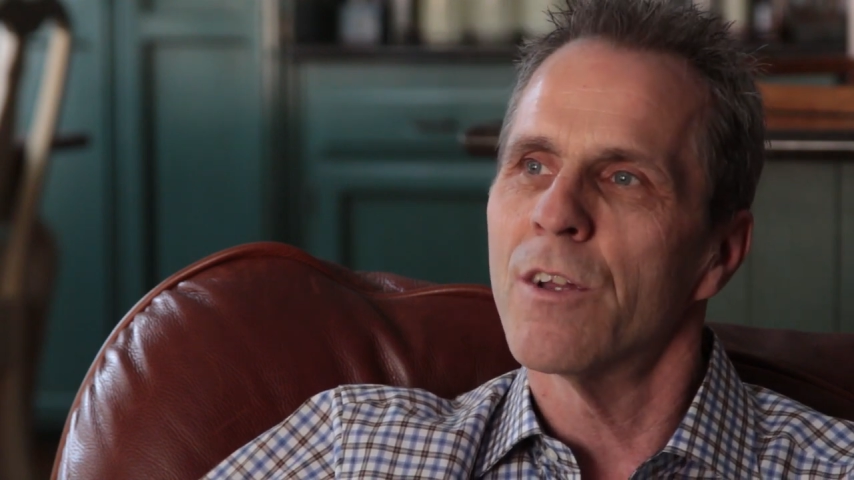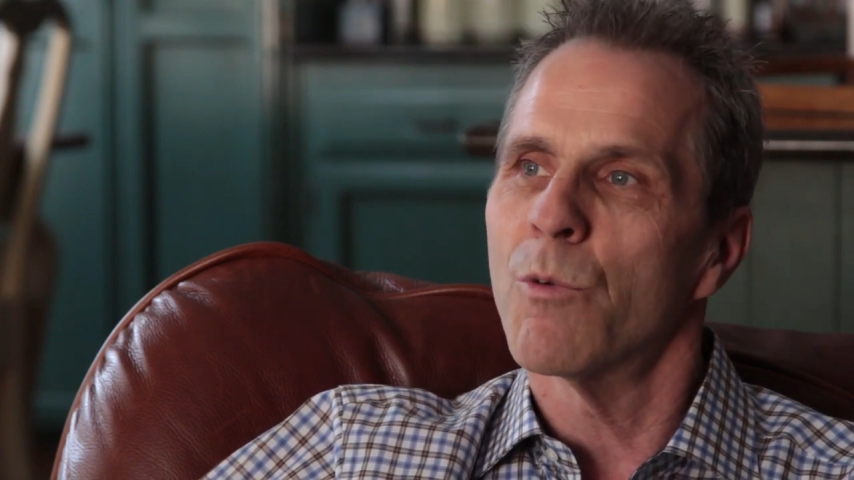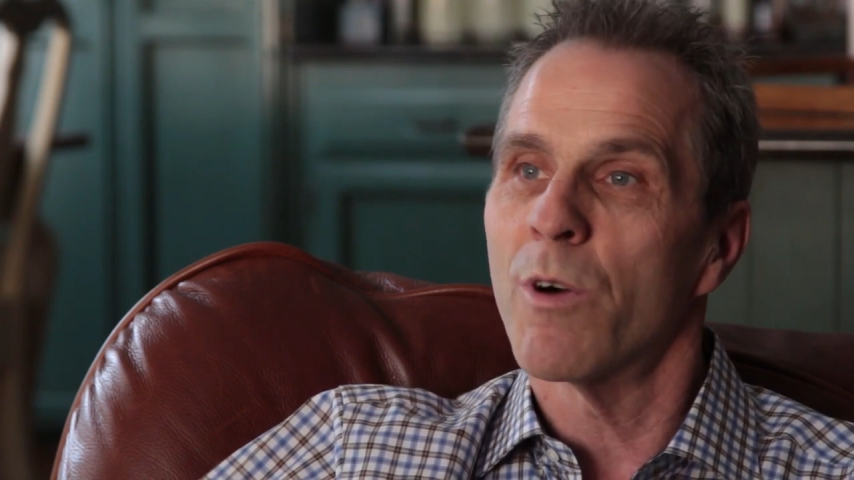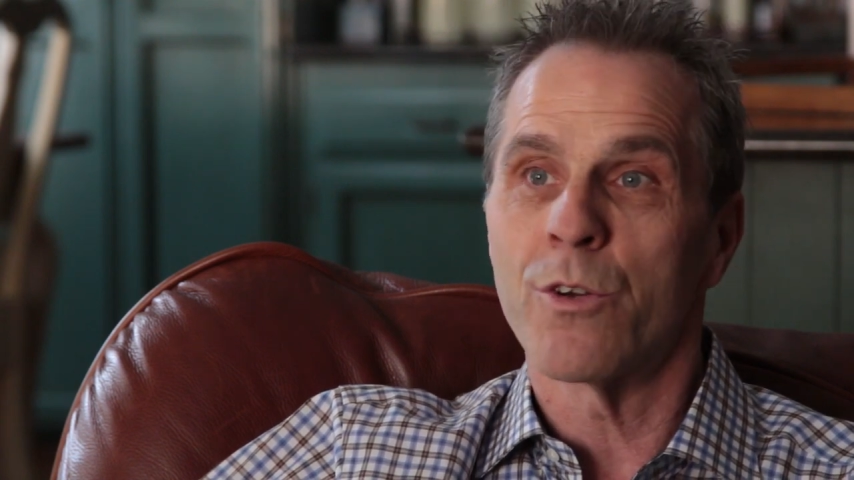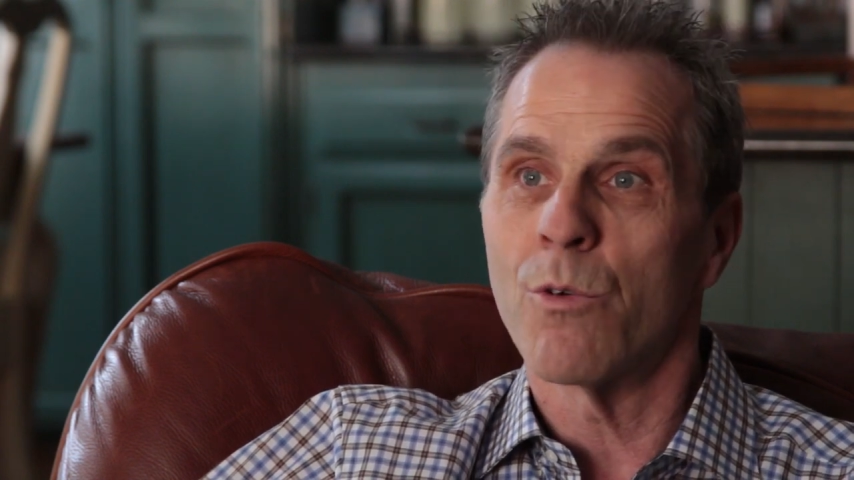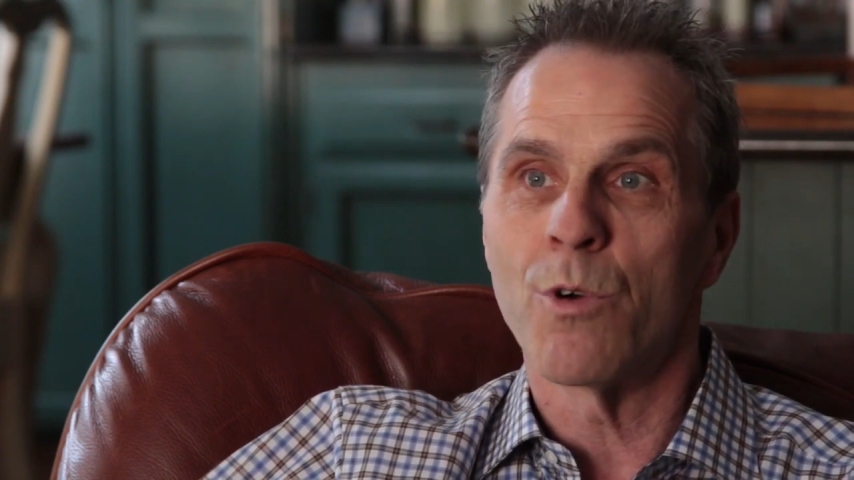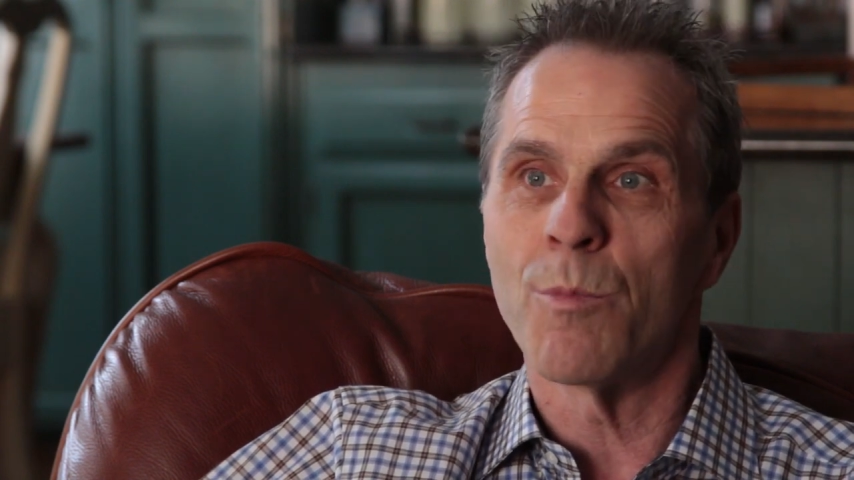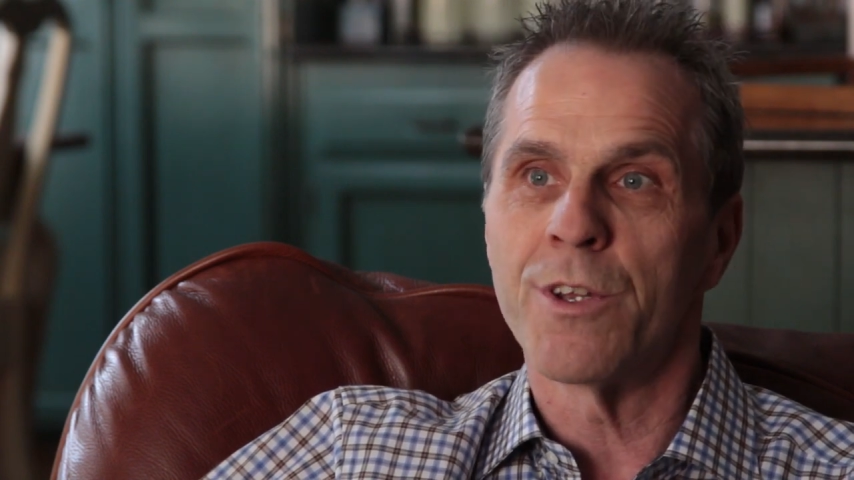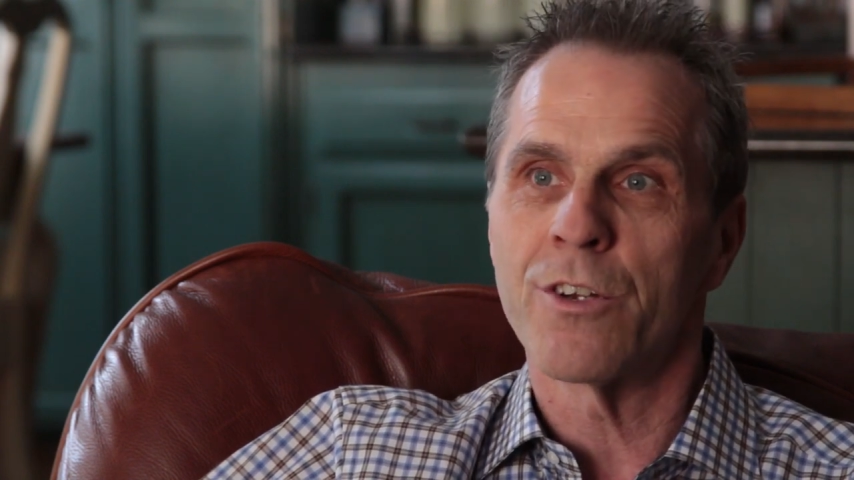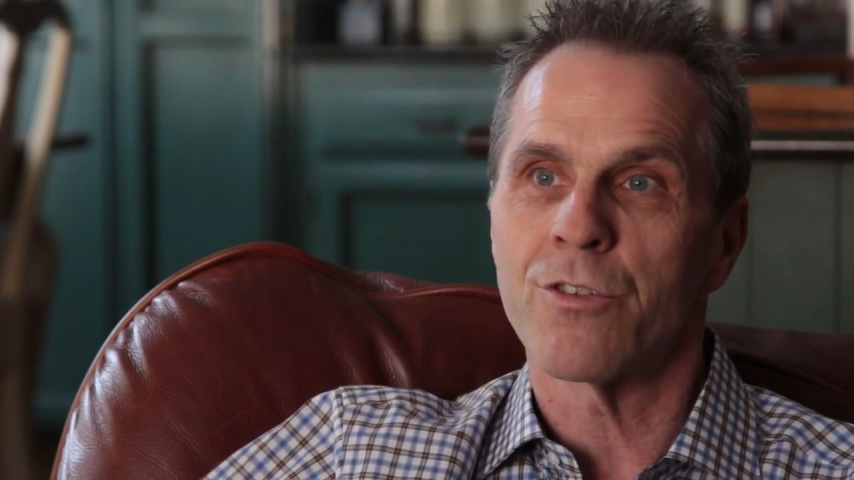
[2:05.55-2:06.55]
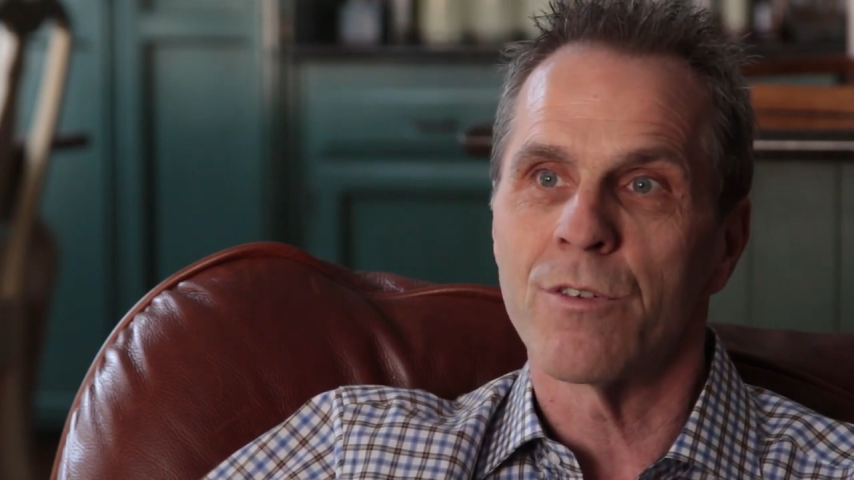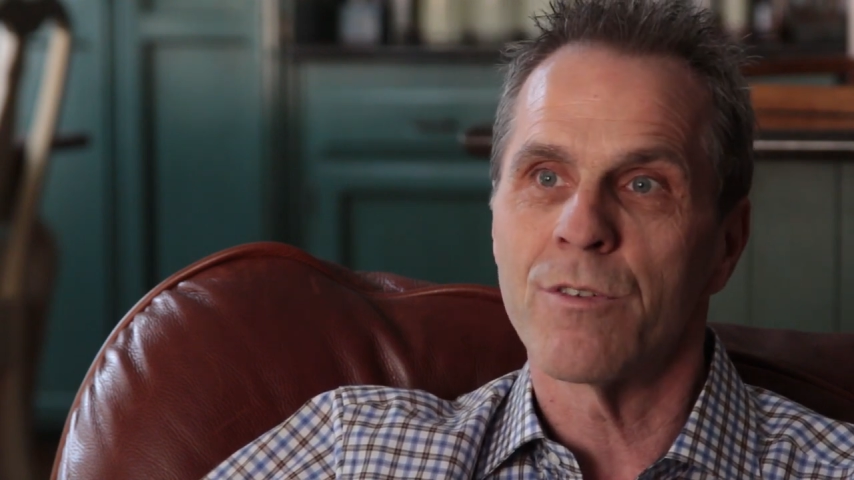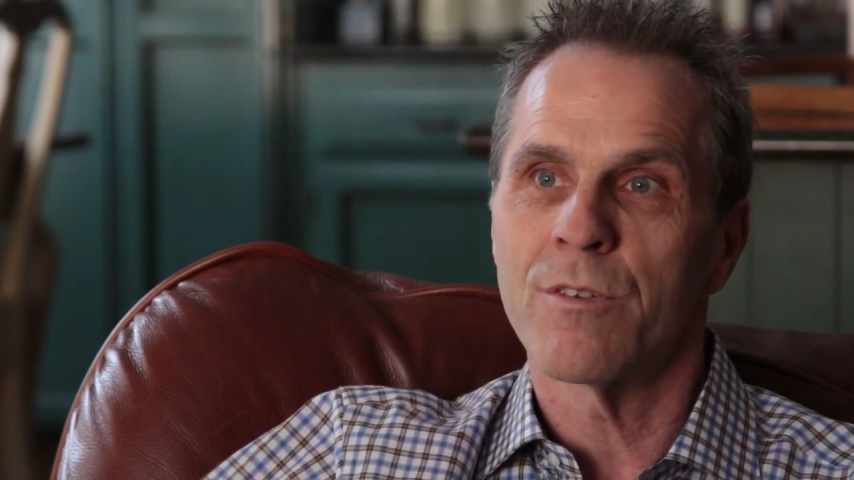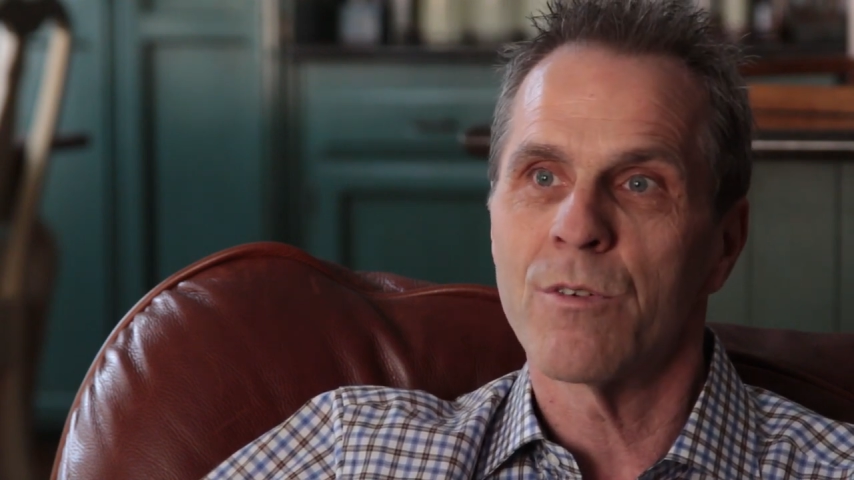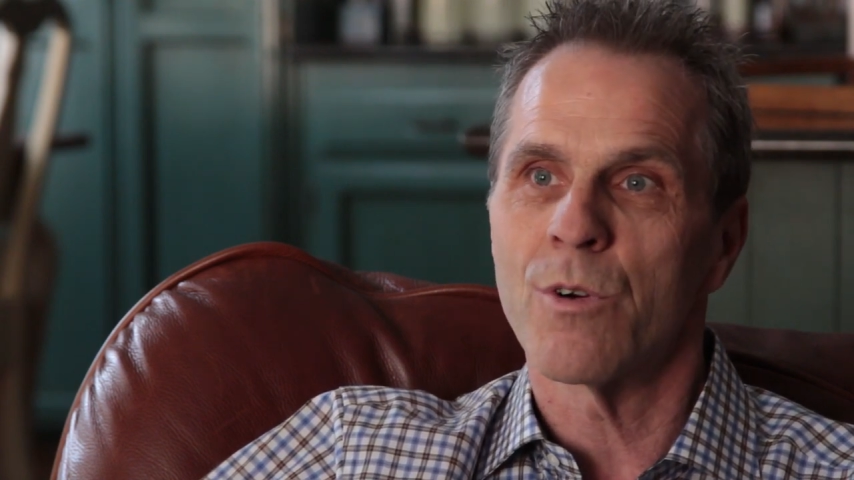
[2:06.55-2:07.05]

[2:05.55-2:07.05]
you want to do a room addition